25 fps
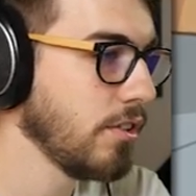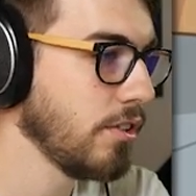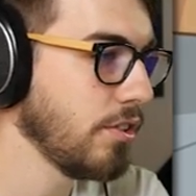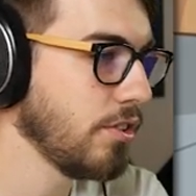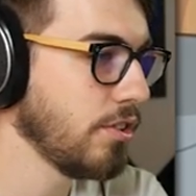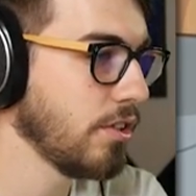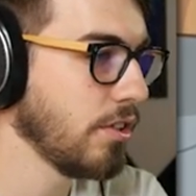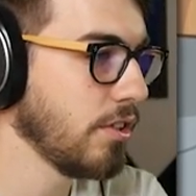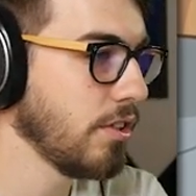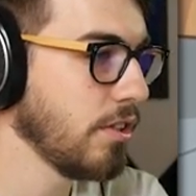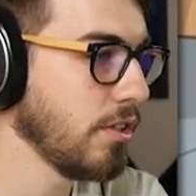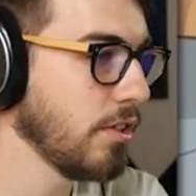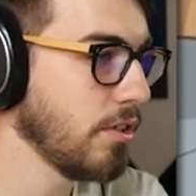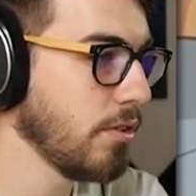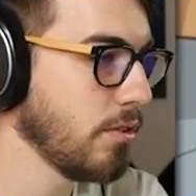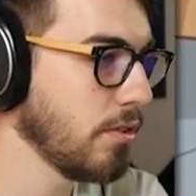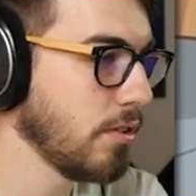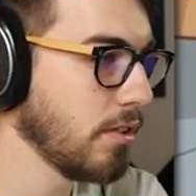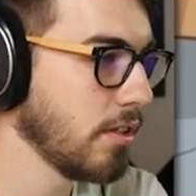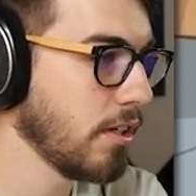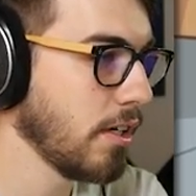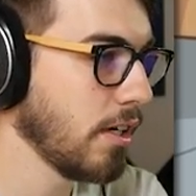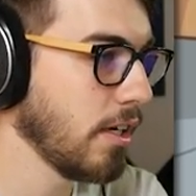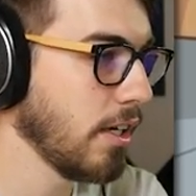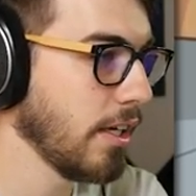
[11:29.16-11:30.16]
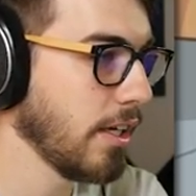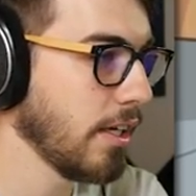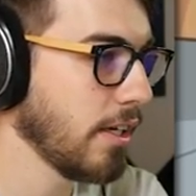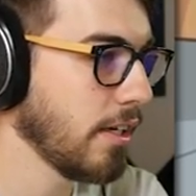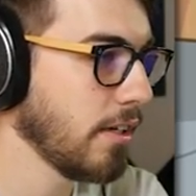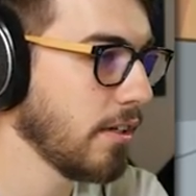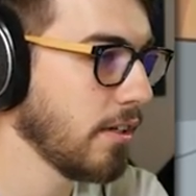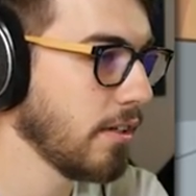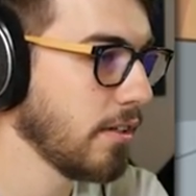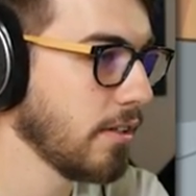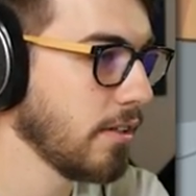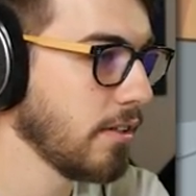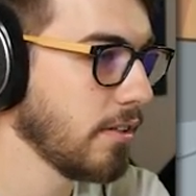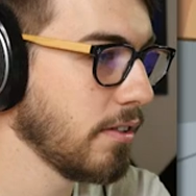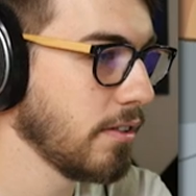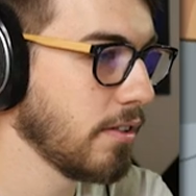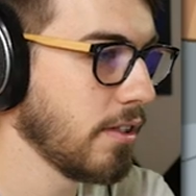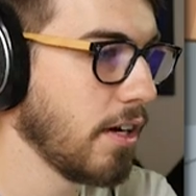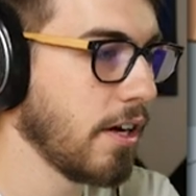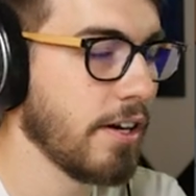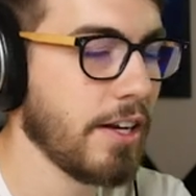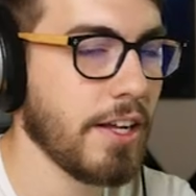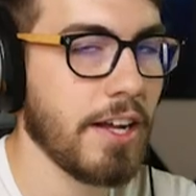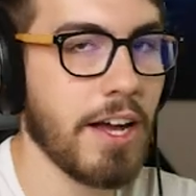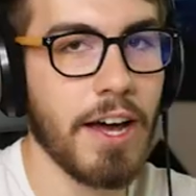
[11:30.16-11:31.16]
You sure do. Like, know?
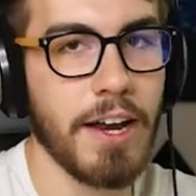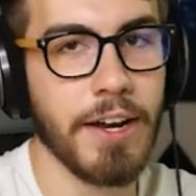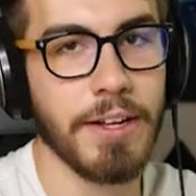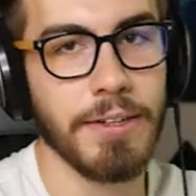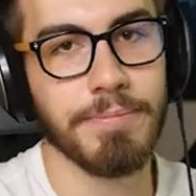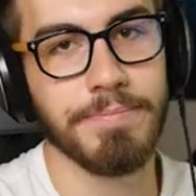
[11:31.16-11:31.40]
Already got it.